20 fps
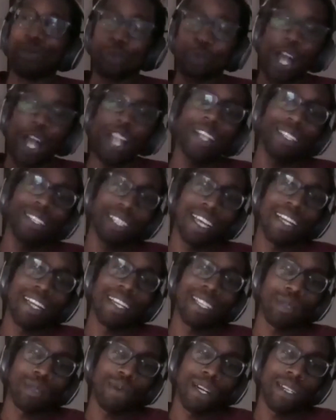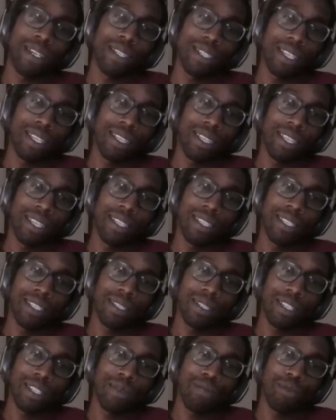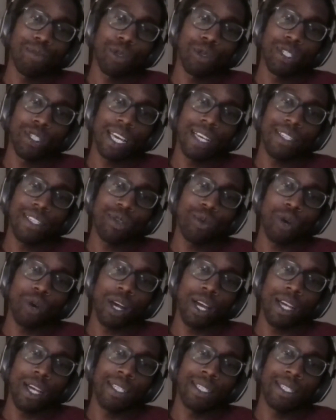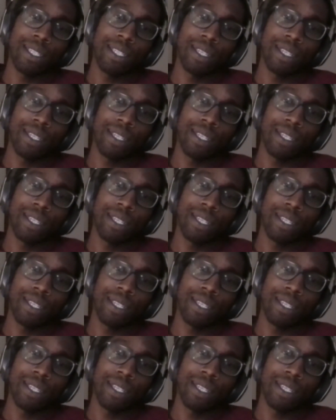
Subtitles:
well as then experiencing this more sector-wide